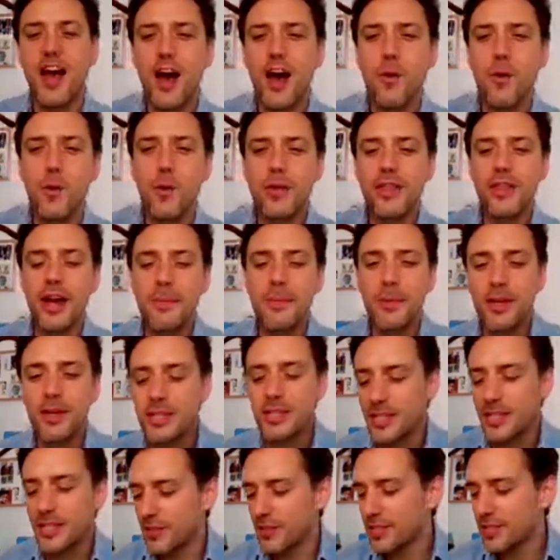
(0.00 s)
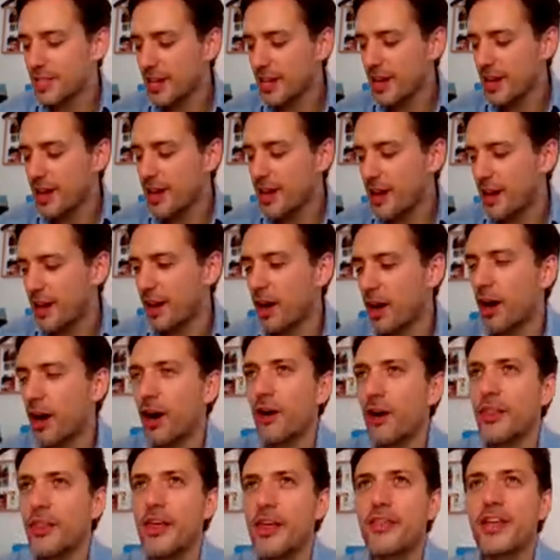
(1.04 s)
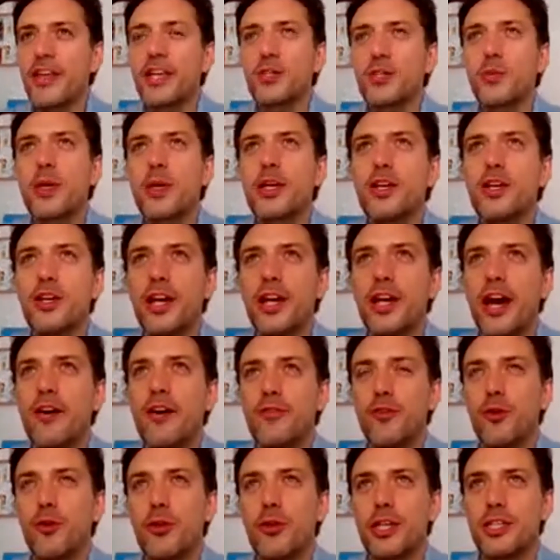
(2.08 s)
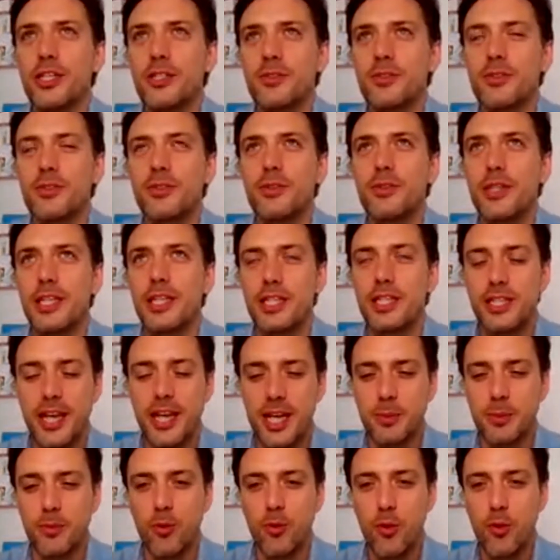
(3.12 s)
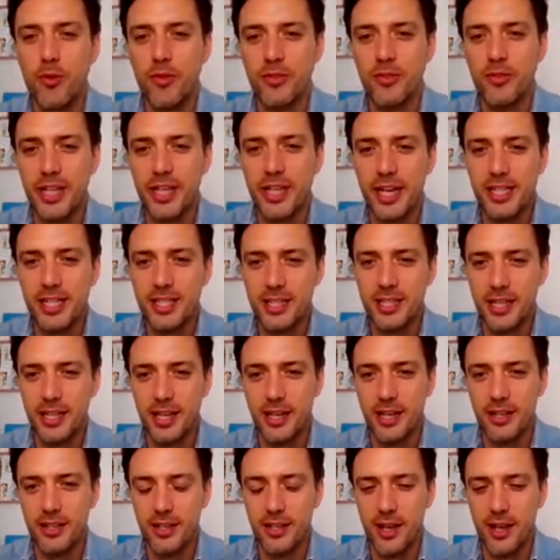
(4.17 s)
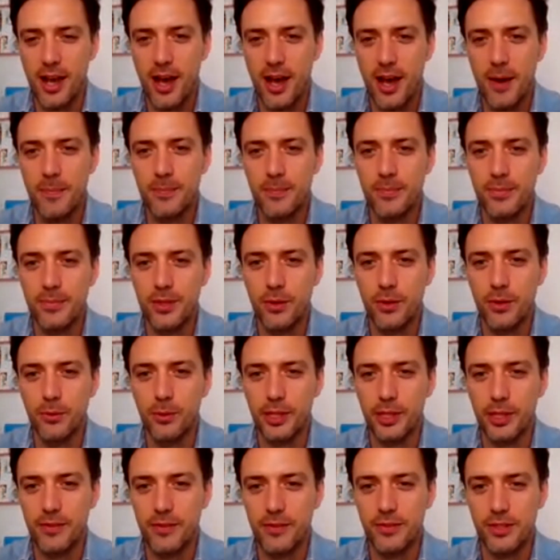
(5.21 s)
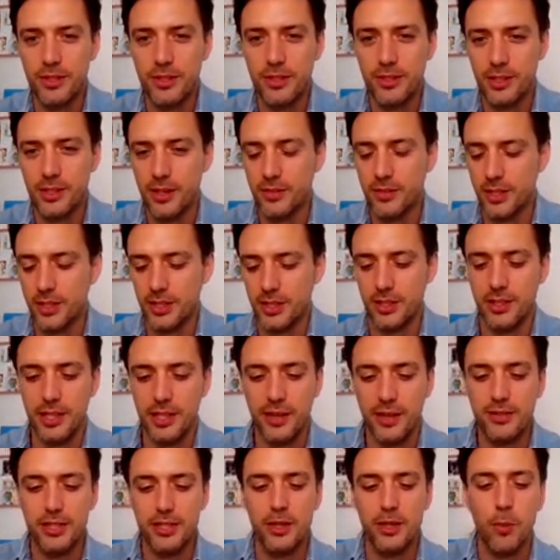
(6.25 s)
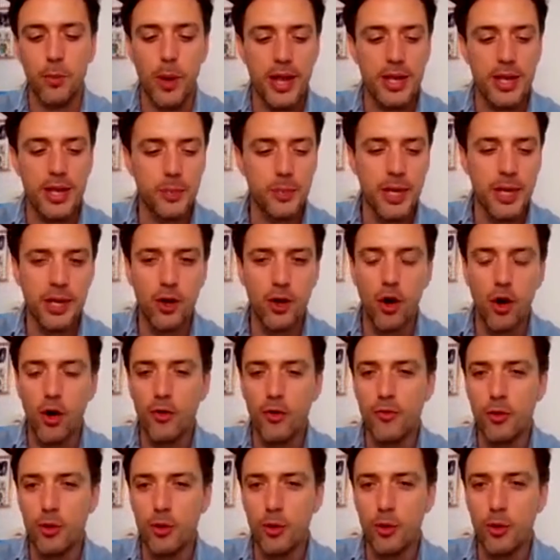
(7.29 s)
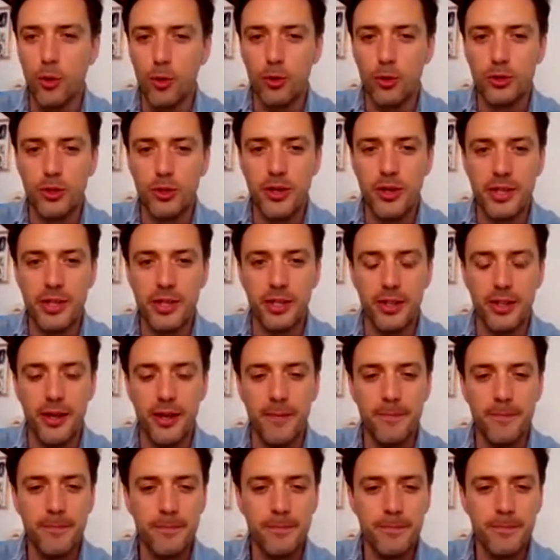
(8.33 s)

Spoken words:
With that in mind, Steph, are there things we can look out for at this stage before we've even tasted it, that gives it away as being off or corked or anything like that?